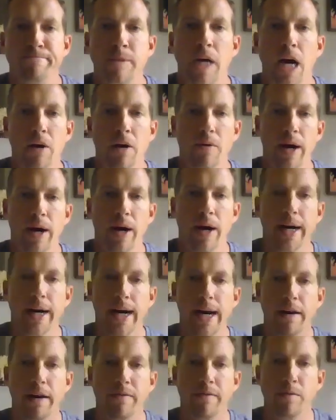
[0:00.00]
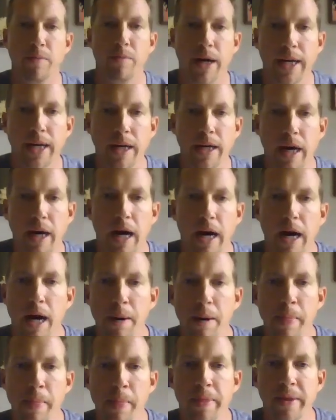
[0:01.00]
All right. Hey, everybody.
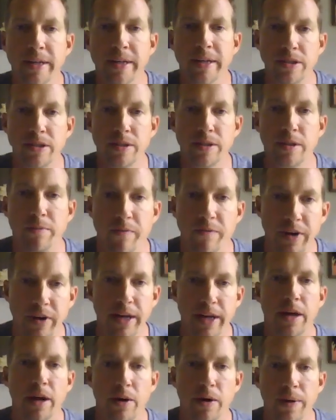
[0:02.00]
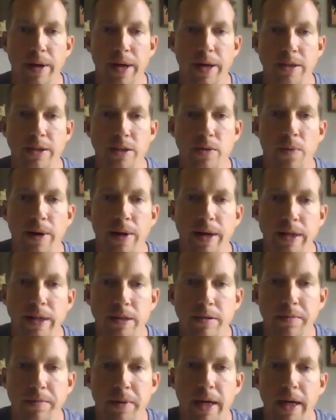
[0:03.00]
This video is going
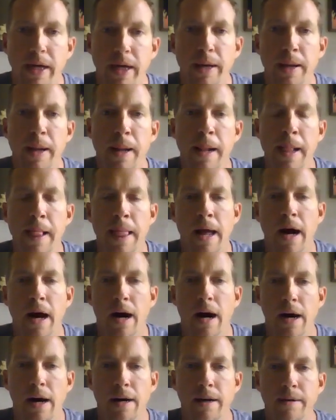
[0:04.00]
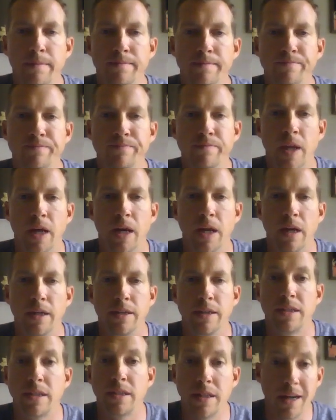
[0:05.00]
to be um,
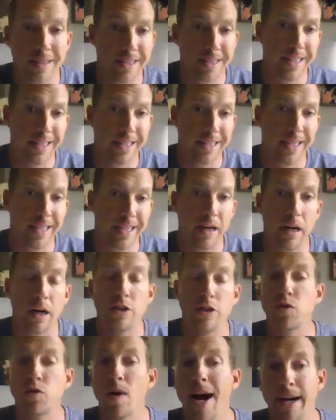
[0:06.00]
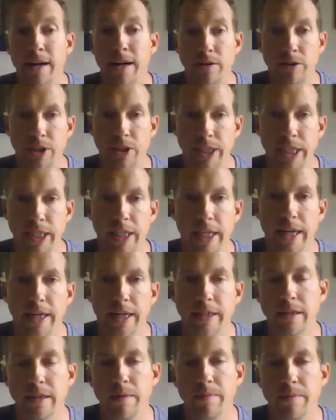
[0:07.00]
discussing a tracker sheet
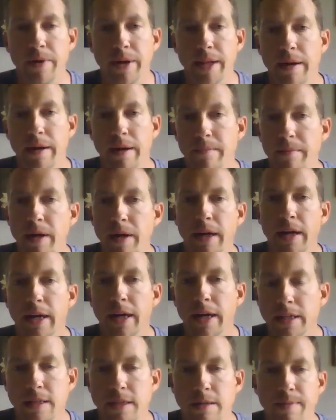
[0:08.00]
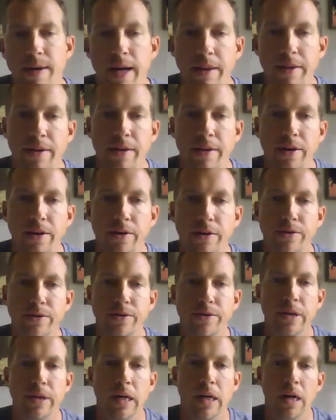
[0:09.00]
that is something that me and Samantha
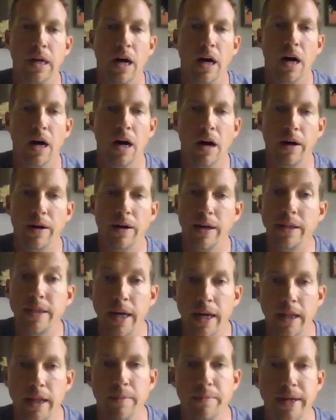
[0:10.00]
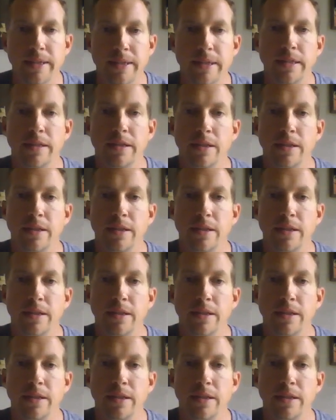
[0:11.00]
use on a daily basis.